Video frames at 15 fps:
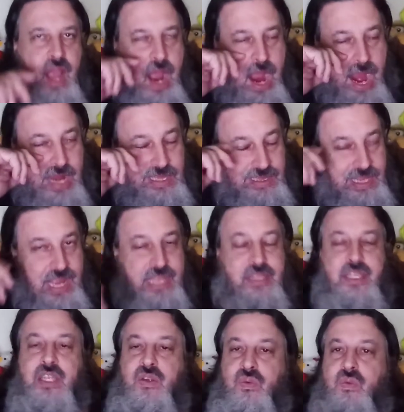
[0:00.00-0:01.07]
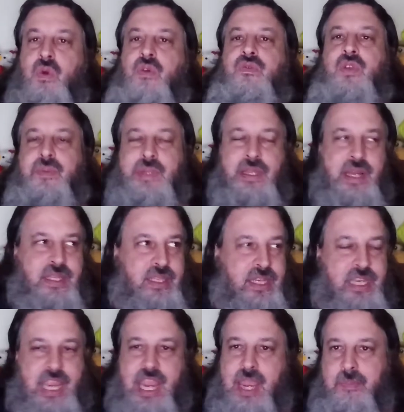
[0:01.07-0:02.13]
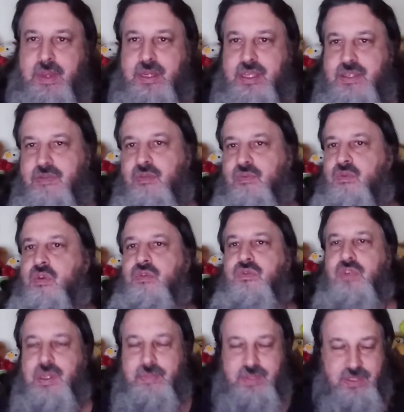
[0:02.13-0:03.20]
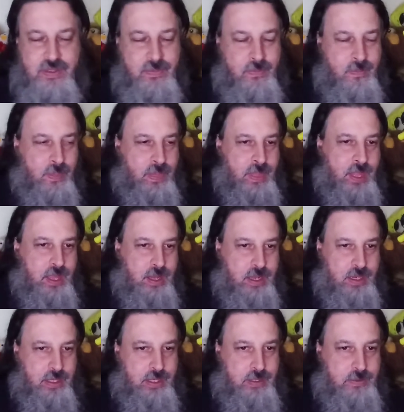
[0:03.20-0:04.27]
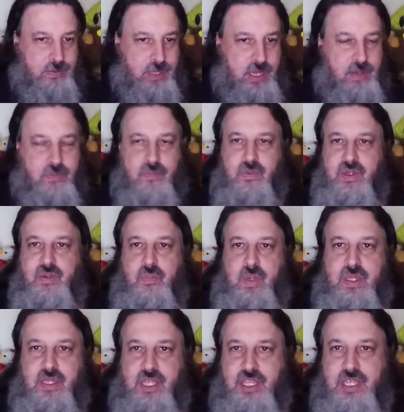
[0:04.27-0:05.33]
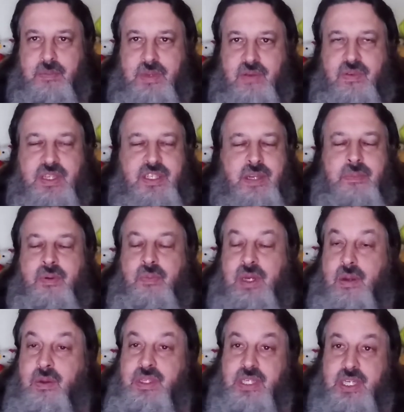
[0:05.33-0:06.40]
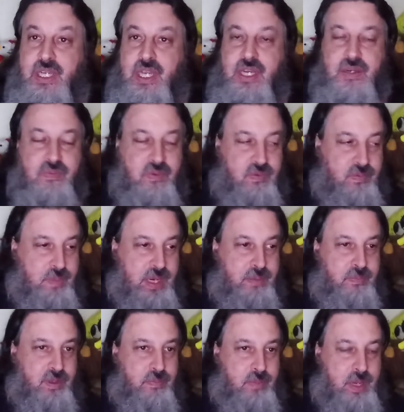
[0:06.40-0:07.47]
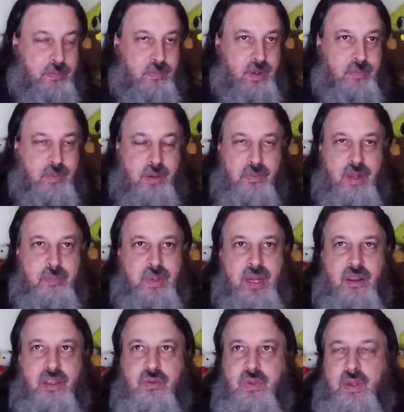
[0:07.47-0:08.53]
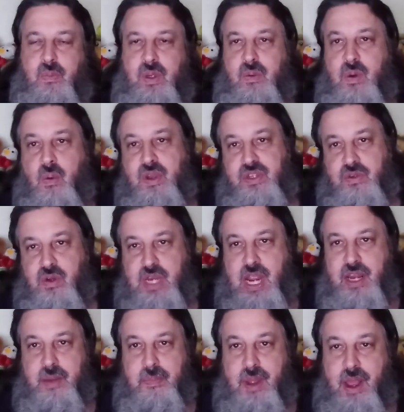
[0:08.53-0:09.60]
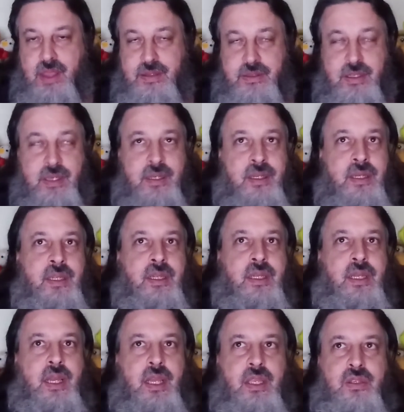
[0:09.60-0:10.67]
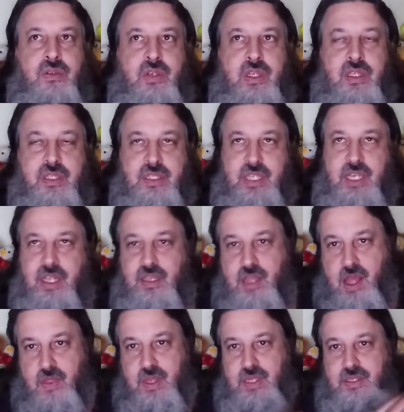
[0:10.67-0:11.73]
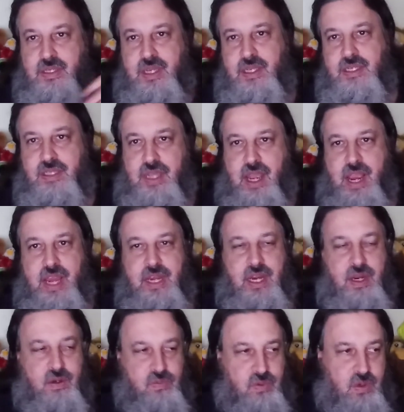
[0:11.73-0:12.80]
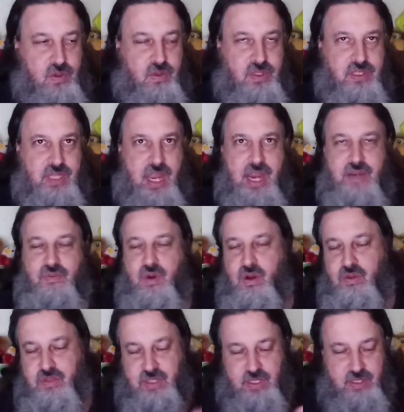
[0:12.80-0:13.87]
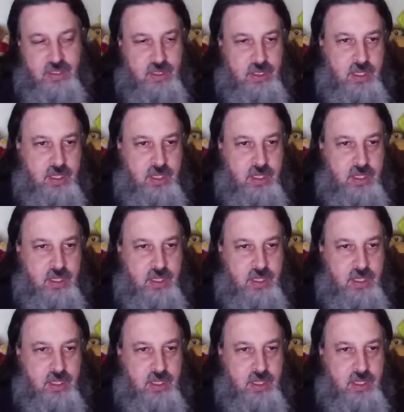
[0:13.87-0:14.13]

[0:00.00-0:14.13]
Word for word: I like these road trips. I like the campiness of the road trips. We did them every summer when I was a kid with my parents. We would always go down to Boston, and so you'd see a lot of these side roads and